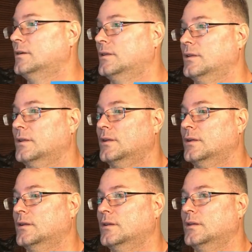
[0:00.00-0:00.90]
Thank
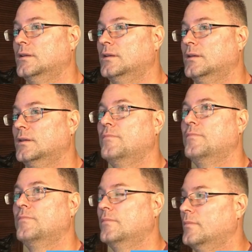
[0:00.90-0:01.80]
you. Uh,
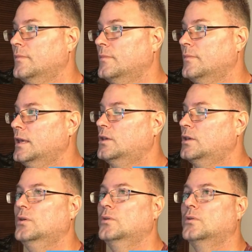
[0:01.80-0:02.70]
my wife just
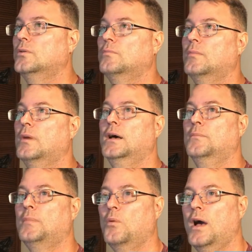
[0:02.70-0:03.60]
reminded me we also need to
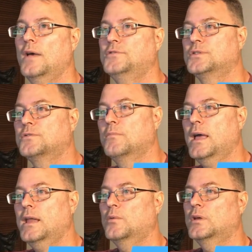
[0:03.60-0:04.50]
pray for Pastor
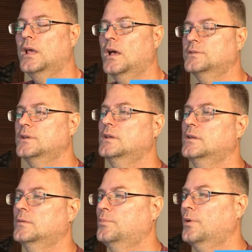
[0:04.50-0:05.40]
Ray, Sister
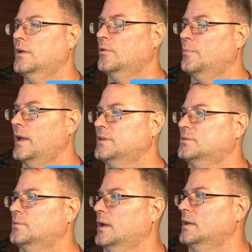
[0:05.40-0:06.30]
Elaine, especially
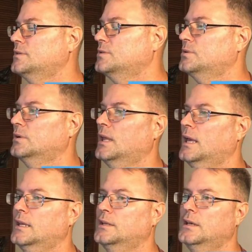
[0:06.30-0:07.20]
for the family
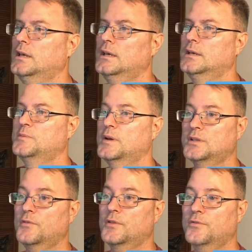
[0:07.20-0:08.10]
with uh,
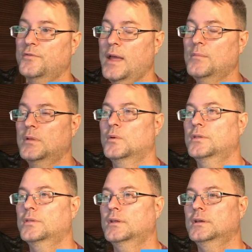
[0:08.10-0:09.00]
uh, with the
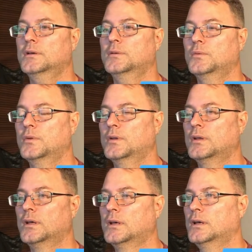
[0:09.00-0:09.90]
passing. Let, us
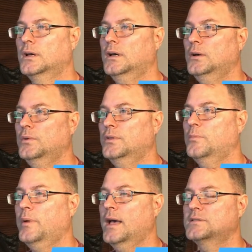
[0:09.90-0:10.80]
just pray again one
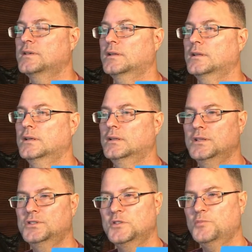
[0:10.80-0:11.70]
more moment.
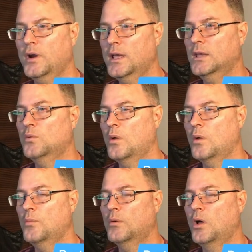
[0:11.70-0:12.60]
Father, we lift
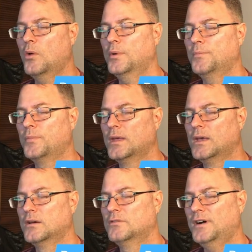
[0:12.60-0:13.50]
up, Lord, the, the
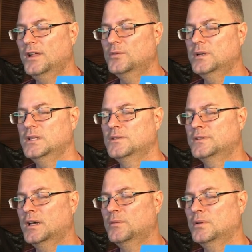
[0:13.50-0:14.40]
Kinsellas to you, the
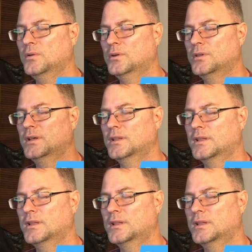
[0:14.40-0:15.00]
whole family.